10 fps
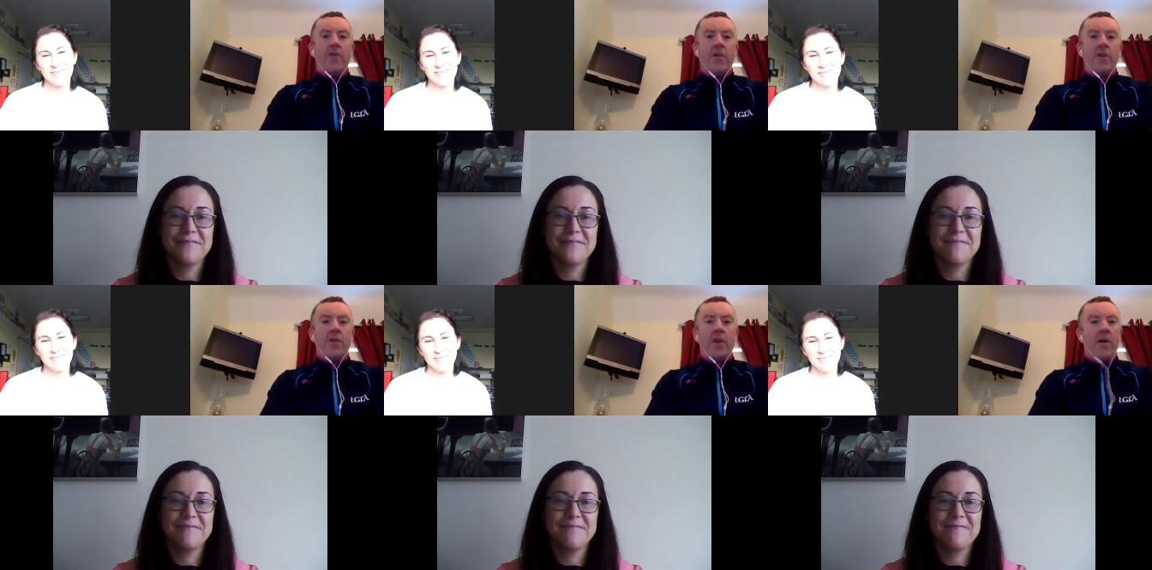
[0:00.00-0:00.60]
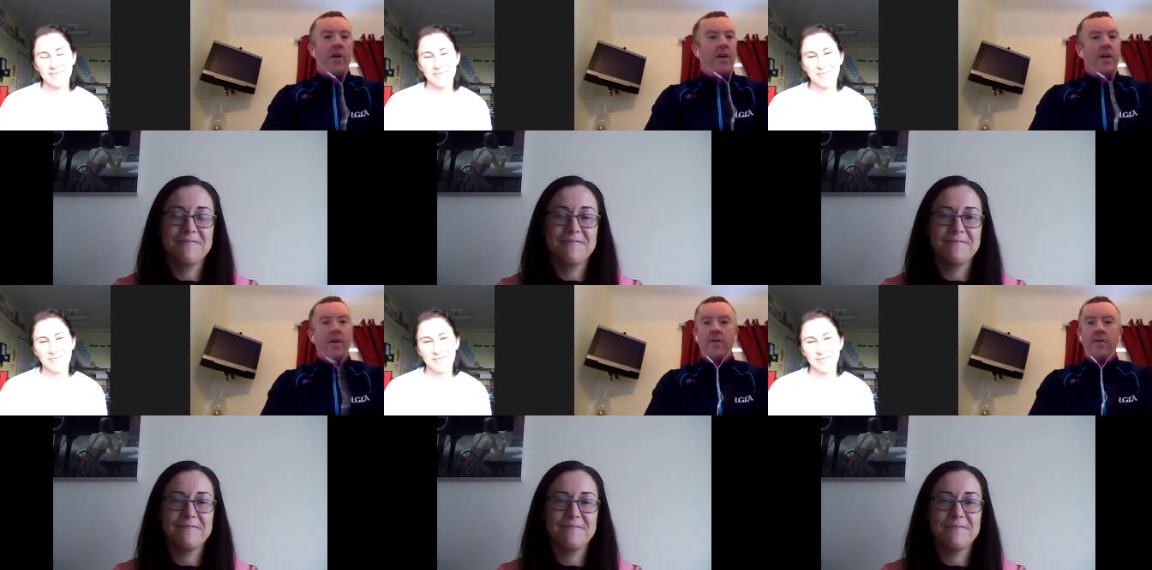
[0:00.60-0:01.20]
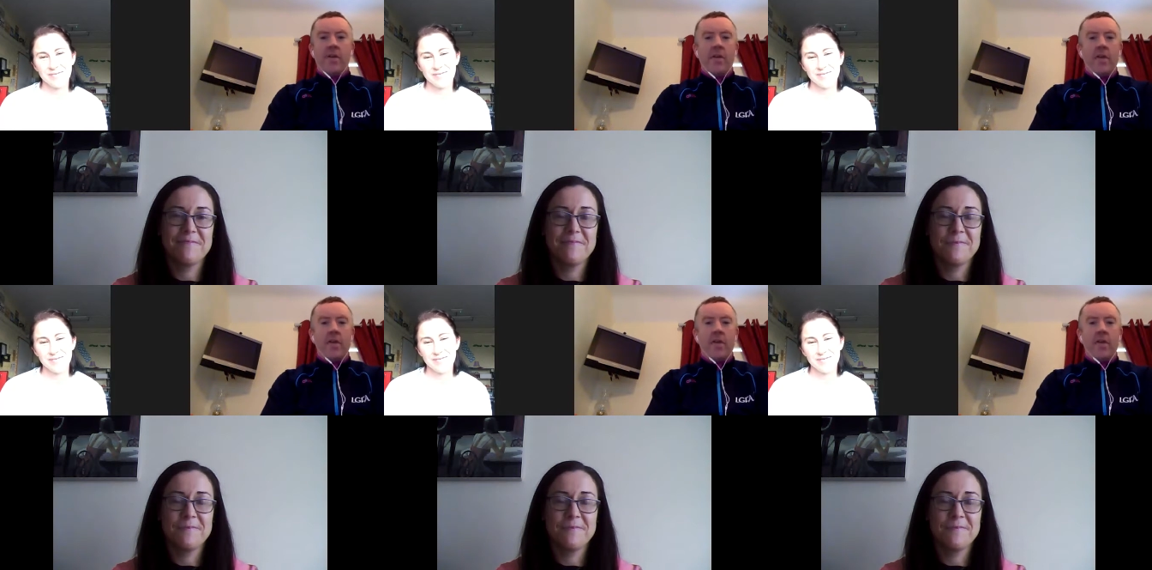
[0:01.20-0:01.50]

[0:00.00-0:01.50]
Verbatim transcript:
Speaker 1: for a young girl, like it's uh,